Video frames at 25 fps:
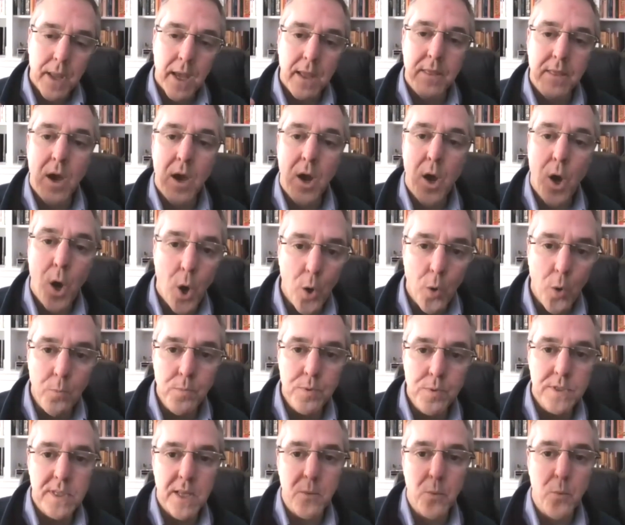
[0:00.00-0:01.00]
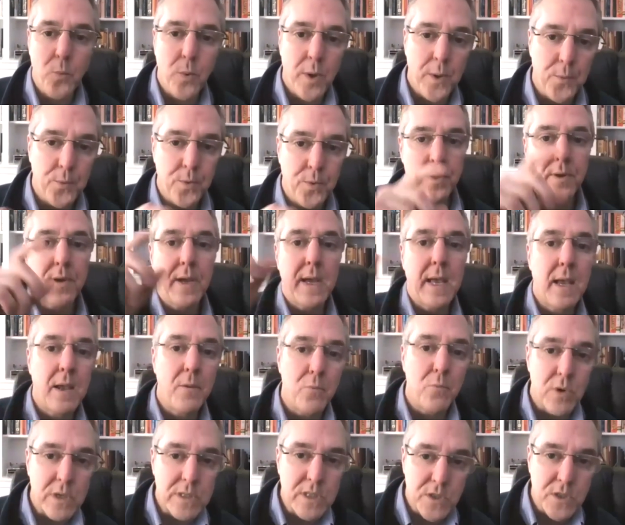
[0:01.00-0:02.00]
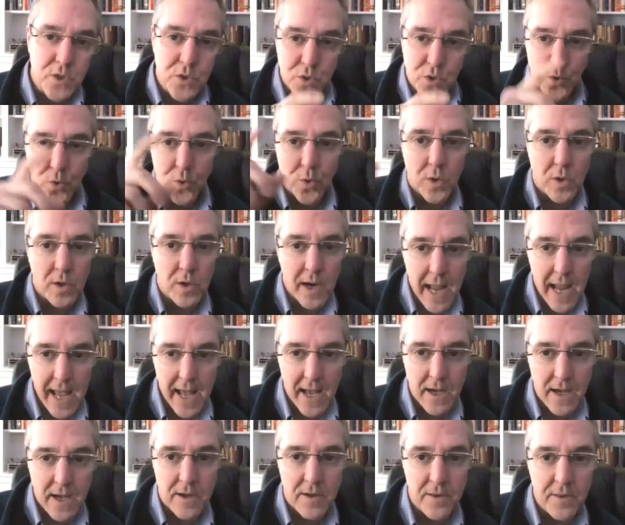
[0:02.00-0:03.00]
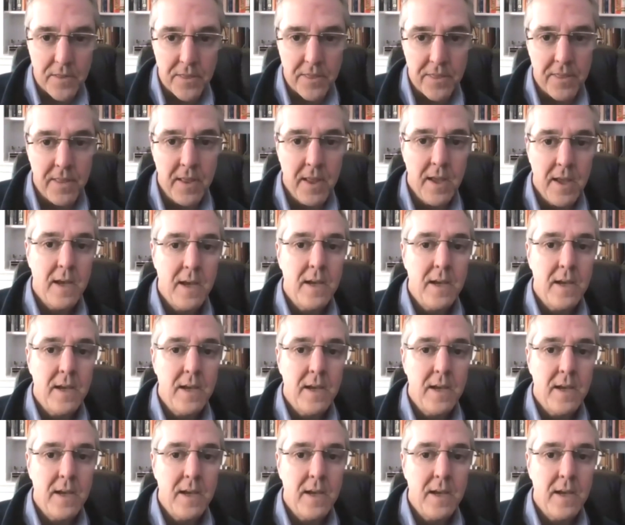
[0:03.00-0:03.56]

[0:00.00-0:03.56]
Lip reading: in the hopes that we will restore health